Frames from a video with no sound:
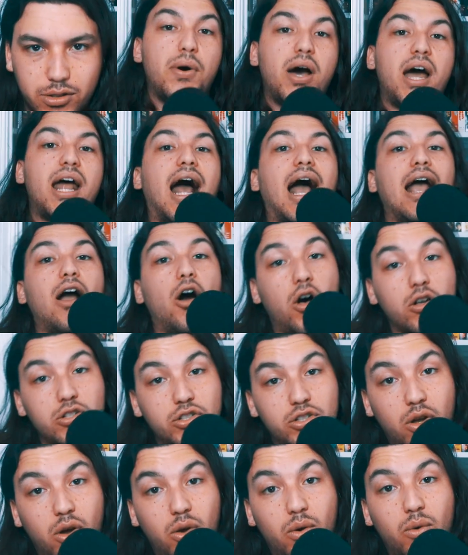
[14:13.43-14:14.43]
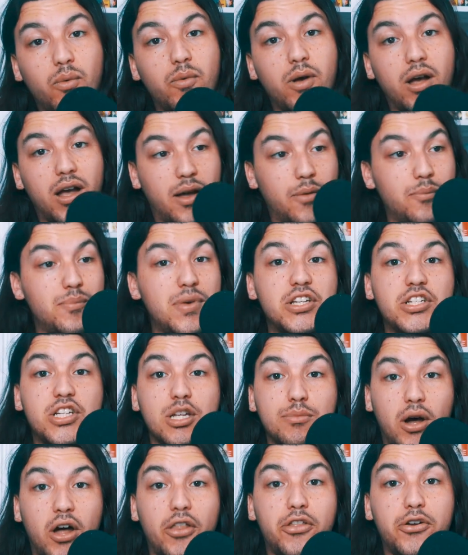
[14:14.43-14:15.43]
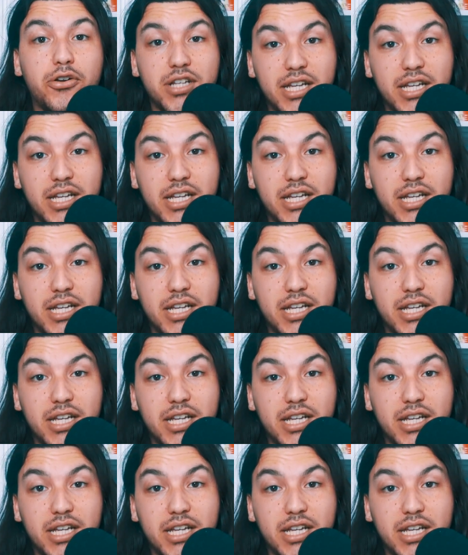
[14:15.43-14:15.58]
But I also missed some other